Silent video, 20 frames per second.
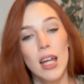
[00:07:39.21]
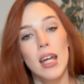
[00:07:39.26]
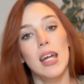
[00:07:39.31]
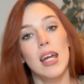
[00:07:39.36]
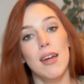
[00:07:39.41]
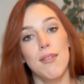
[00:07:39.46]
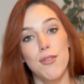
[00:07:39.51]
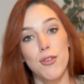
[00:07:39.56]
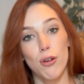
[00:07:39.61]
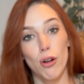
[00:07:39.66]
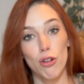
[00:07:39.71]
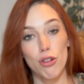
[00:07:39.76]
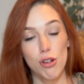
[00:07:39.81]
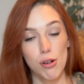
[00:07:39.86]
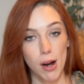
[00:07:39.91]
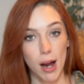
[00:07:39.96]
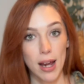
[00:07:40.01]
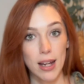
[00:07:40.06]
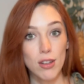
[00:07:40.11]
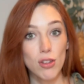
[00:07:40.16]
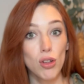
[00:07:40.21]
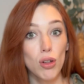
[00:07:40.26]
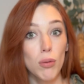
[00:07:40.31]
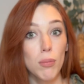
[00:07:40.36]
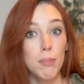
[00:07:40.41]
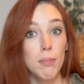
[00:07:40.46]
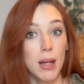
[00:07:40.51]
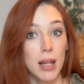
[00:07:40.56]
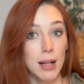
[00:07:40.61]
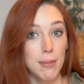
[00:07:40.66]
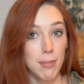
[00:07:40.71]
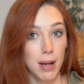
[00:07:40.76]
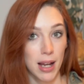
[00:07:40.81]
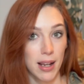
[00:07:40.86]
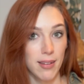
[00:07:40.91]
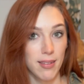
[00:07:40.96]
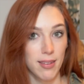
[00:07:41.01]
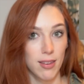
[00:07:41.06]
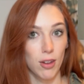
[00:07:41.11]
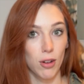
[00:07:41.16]
if you're trying to
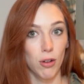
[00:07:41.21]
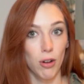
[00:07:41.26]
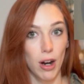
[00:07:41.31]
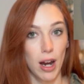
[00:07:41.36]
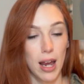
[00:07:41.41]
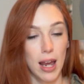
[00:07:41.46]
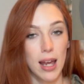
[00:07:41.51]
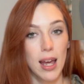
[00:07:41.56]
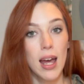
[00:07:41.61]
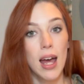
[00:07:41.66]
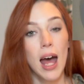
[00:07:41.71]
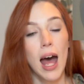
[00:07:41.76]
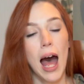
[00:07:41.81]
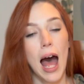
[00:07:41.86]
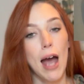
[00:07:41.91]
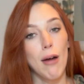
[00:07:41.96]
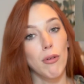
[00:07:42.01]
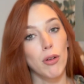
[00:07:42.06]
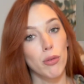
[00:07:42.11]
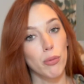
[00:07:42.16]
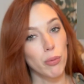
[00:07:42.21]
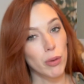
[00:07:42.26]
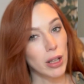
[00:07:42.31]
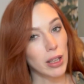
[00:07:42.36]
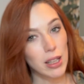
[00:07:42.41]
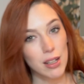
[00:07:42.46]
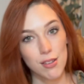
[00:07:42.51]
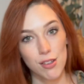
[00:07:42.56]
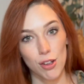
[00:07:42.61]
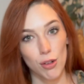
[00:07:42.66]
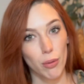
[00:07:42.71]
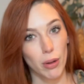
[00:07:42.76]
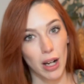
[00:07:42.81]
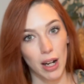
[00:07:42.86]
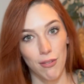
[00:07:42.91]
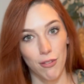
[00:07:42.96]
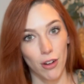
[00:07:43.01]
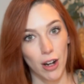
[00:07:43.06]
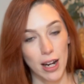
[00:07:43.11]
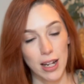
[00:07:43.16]
minimize the gray, I would really do
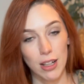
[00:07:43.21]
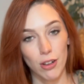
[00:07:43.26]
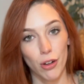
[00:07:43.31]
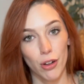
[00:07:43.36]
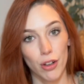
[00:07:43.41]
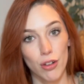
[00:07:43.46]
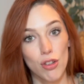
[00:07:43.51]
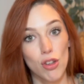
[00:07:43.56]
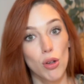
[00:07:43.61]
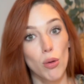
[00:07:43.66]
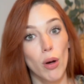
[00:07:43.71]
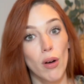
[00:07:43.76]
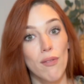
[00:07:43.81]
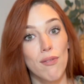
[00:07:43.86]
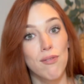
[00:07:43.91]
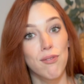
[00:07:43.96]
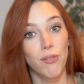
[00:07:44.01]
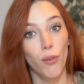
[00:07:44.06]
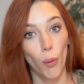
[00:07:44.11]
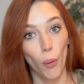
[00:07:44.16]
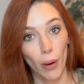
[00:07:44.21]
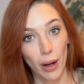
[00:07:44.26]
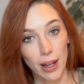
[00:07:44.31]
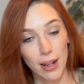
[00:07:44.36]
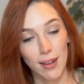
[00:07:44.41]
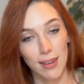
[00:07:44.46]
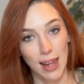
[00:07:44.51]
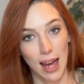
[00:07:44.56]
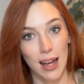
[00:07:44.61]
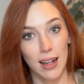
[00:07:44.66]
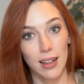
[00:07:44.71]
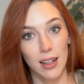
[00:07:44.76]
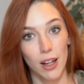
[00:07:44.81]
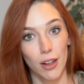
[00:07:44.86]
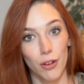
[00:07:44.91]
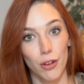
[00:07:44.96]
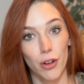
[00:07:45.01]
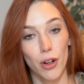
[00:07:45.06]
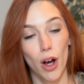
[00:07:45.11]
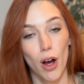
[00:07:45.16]
whatever I could to avoid that
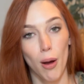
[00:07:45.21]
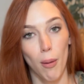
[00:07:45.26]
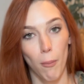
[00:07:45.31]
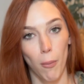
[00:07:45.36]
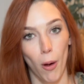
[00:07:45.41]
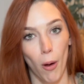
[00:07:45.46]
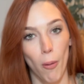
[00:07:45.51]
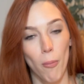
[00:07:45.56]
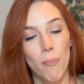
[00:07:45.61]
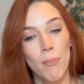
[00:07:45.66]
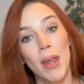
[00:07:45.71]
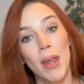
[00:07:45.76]
color combo.